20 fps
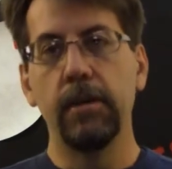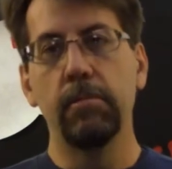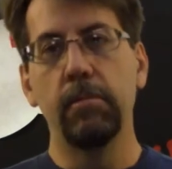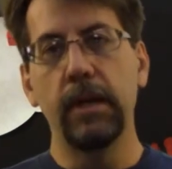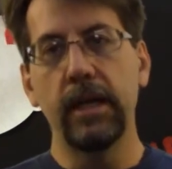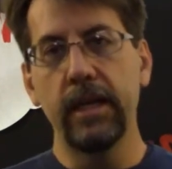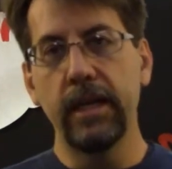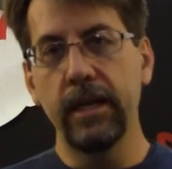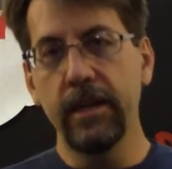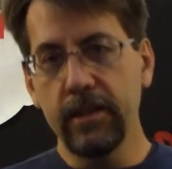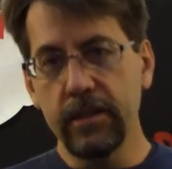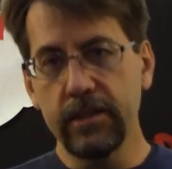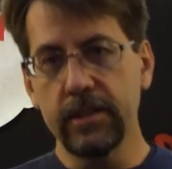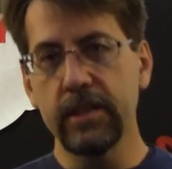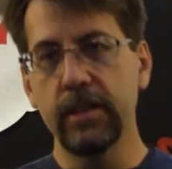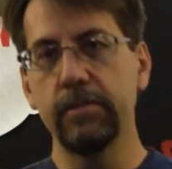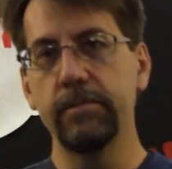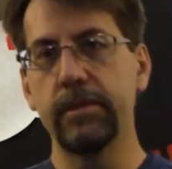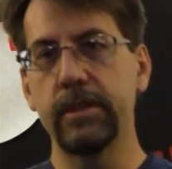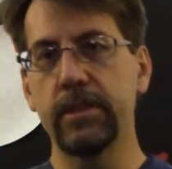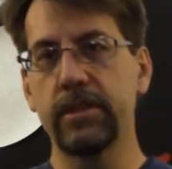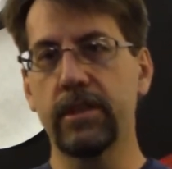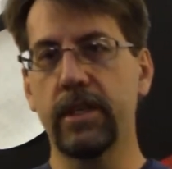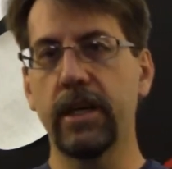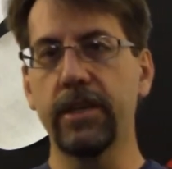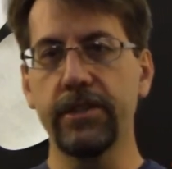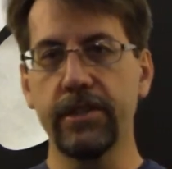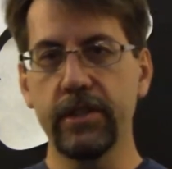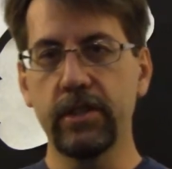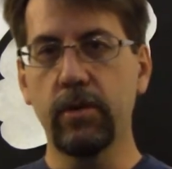But here's some
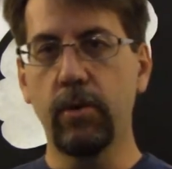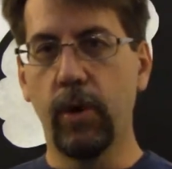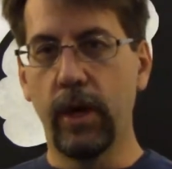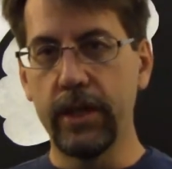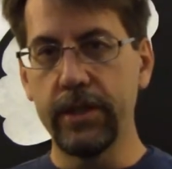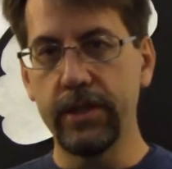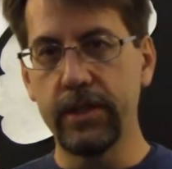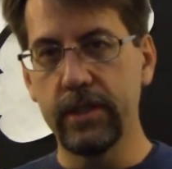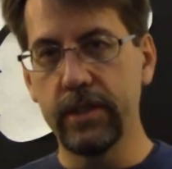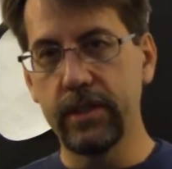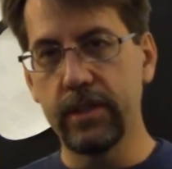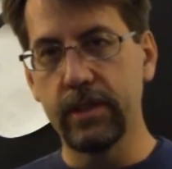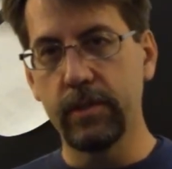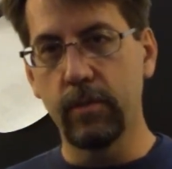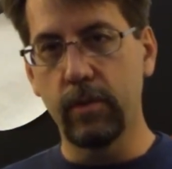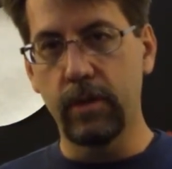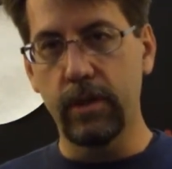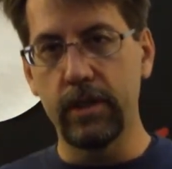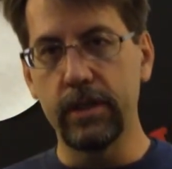discussion questions that we're